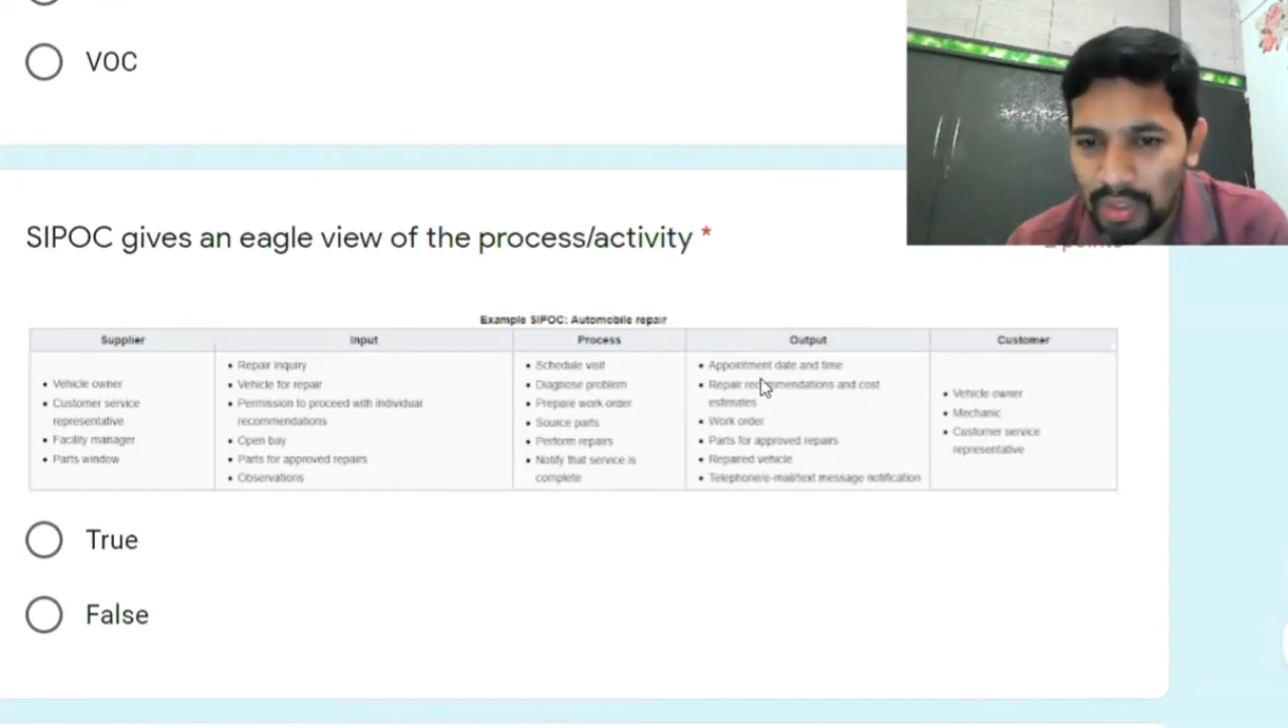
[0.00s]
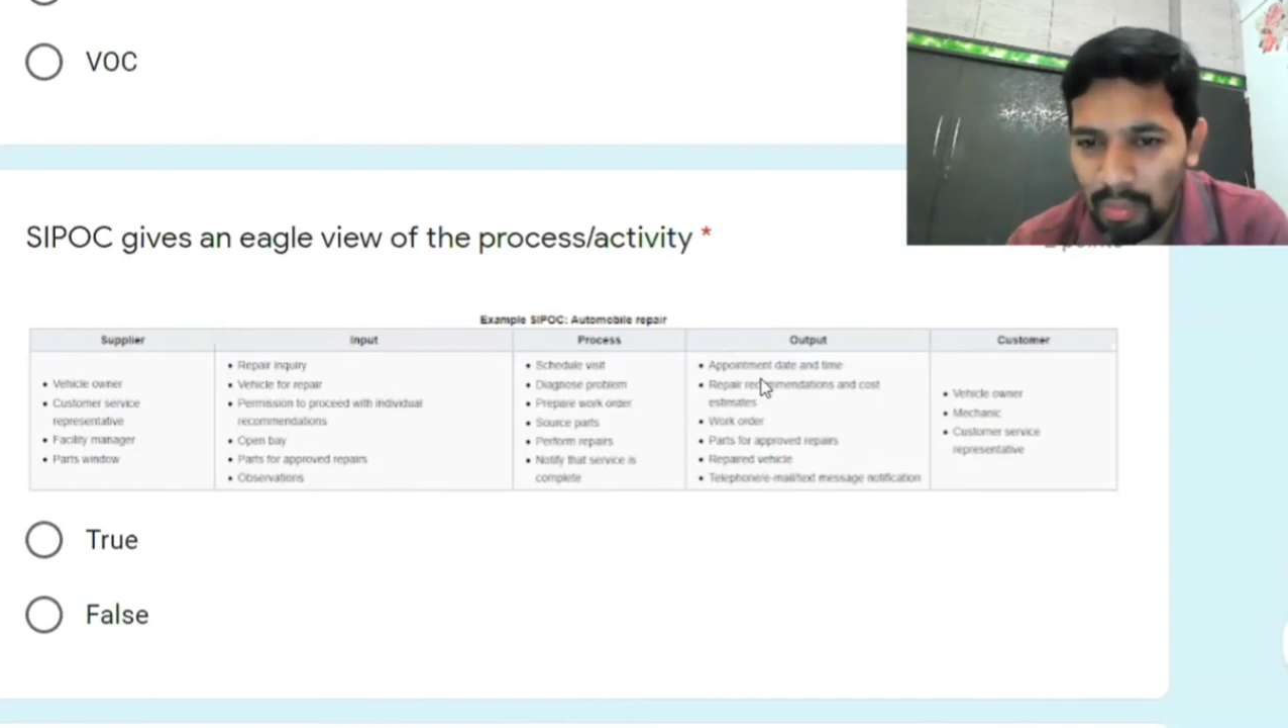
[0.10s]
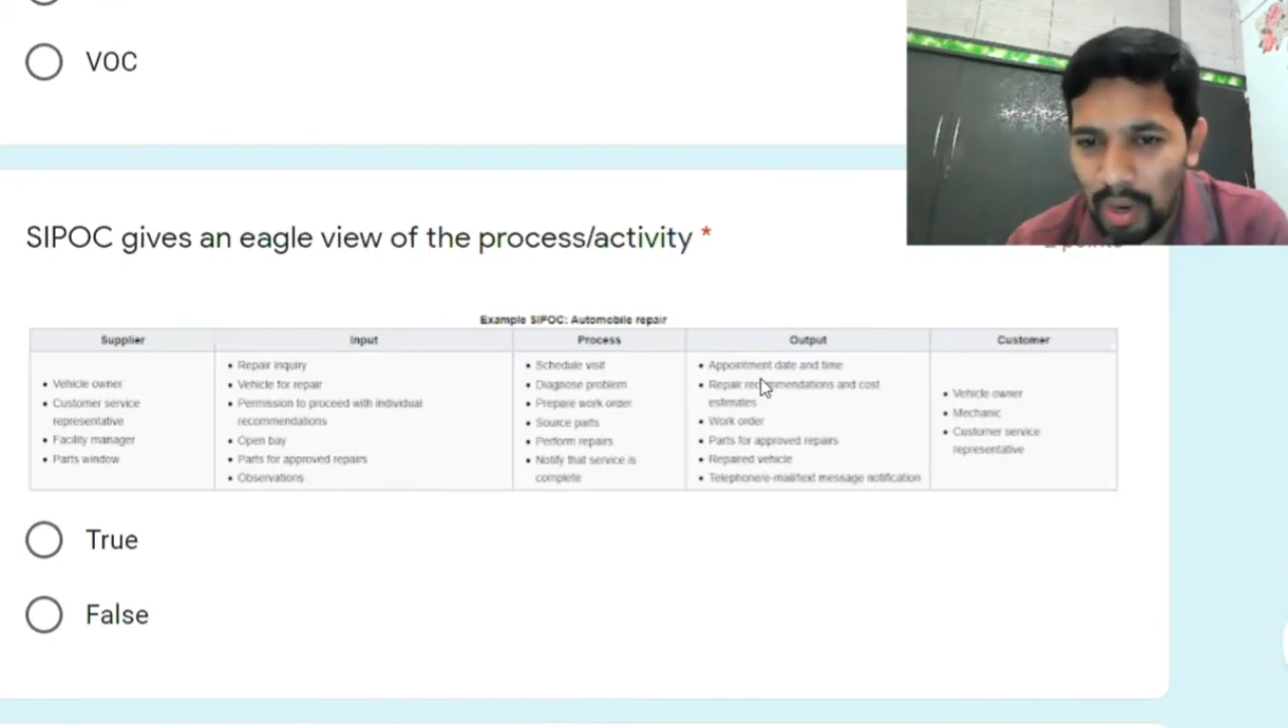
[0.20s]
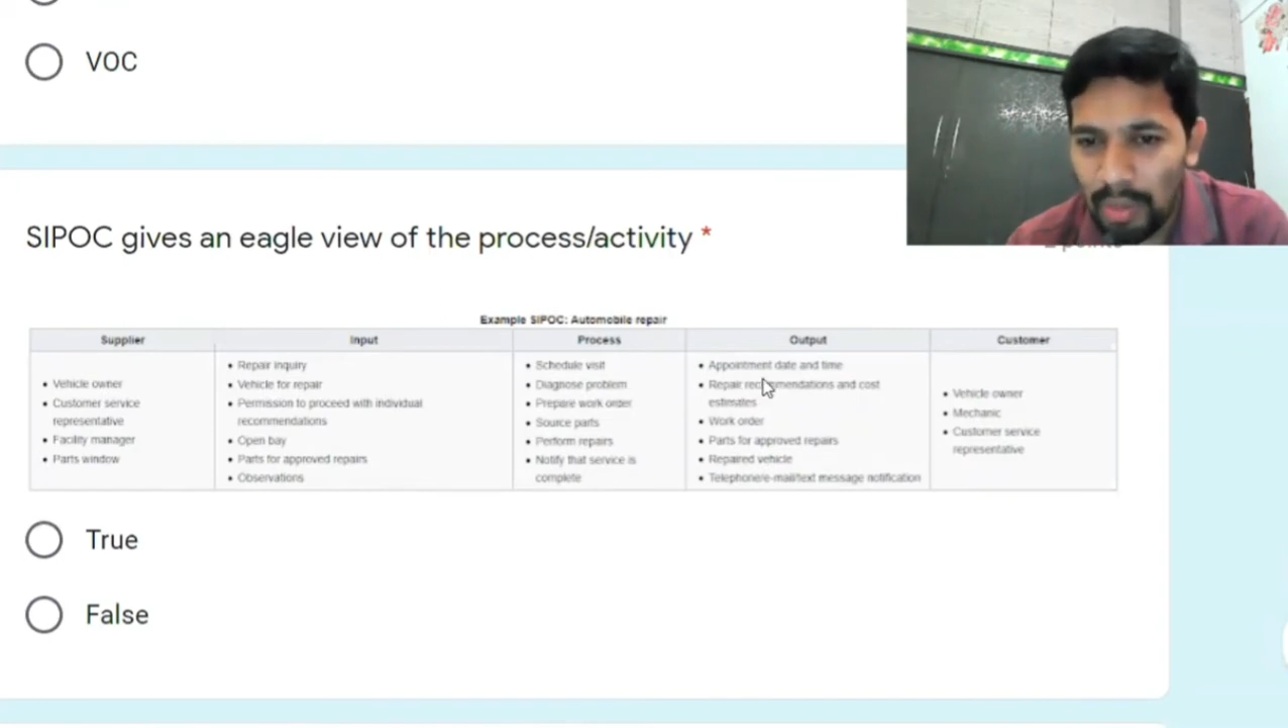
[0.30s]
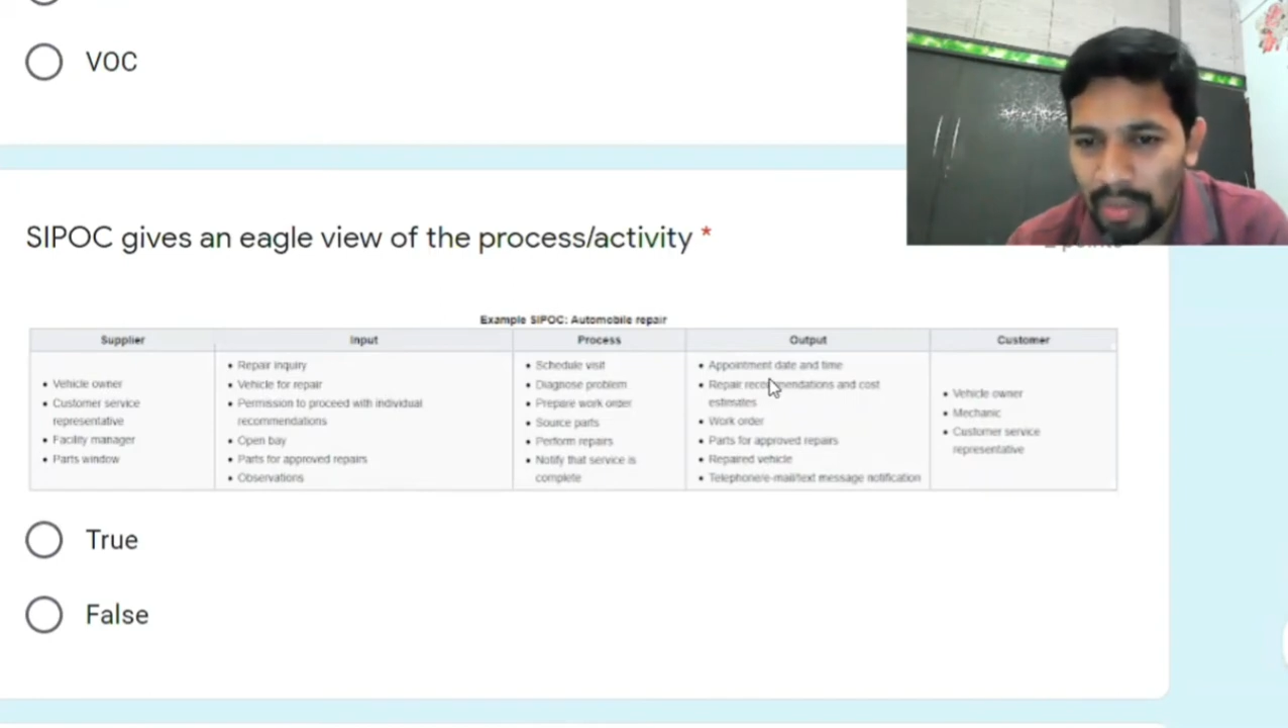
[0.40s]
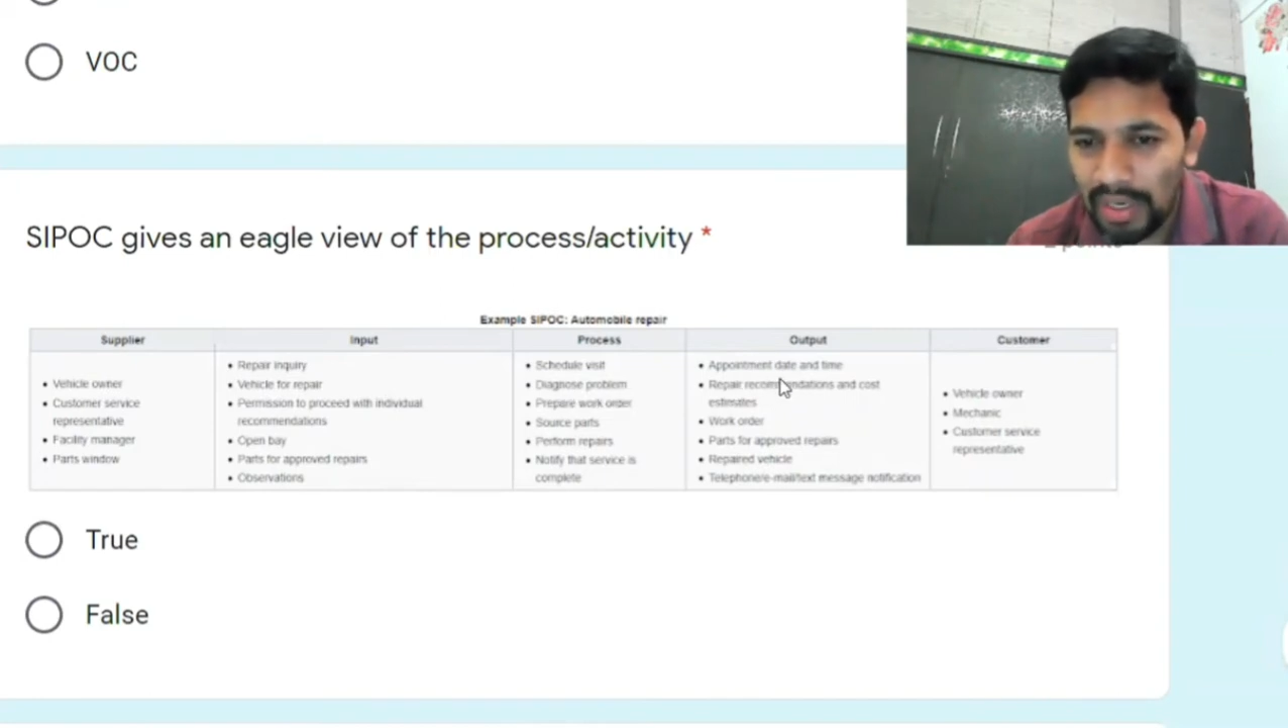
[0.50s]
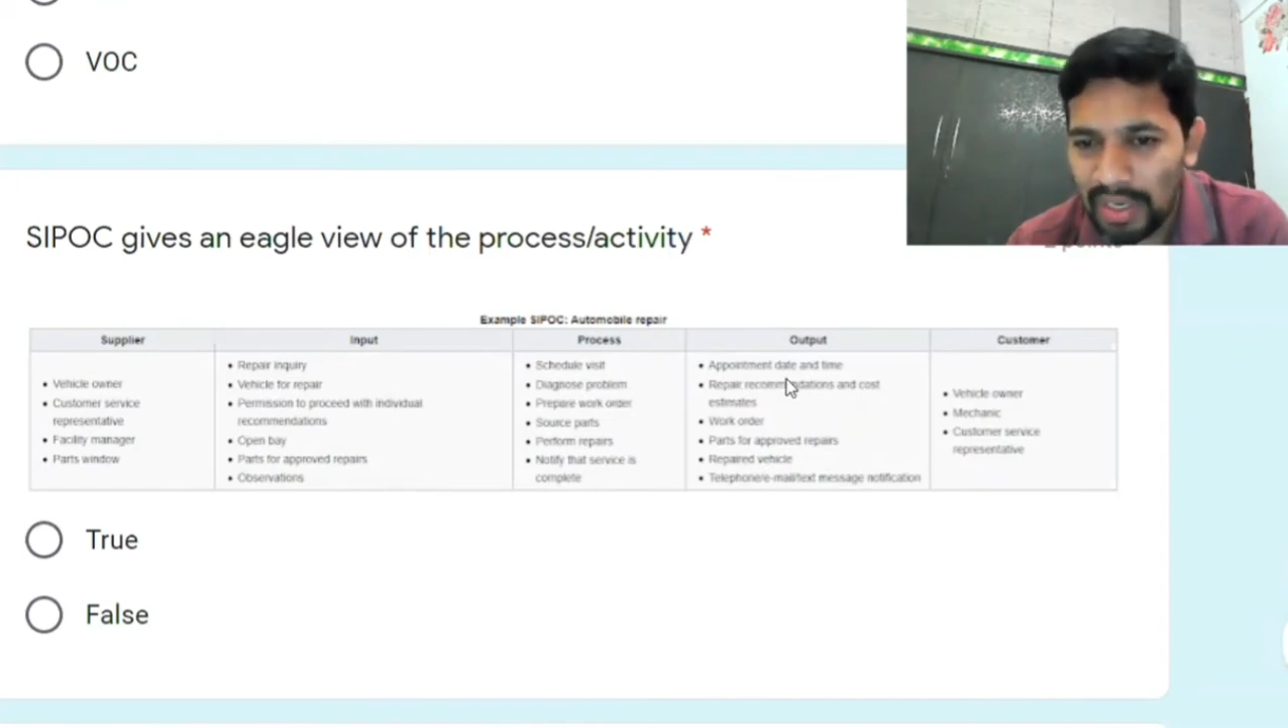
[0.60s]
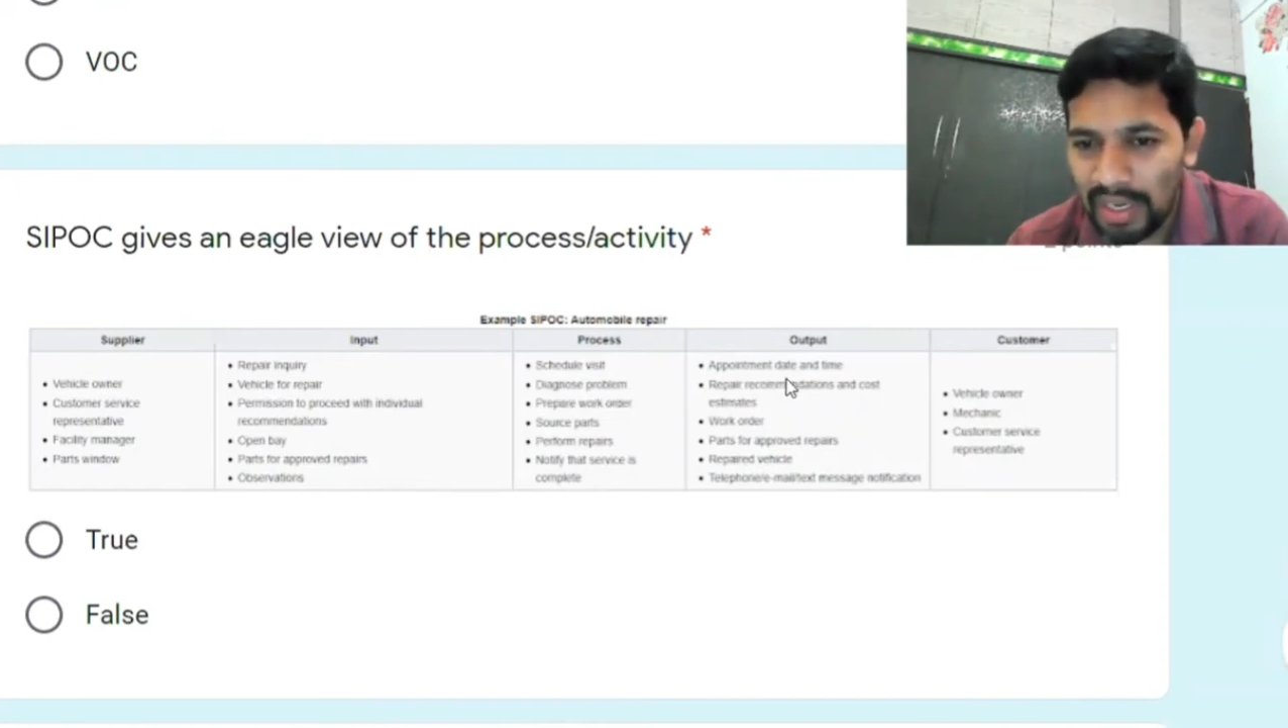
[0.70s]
appointment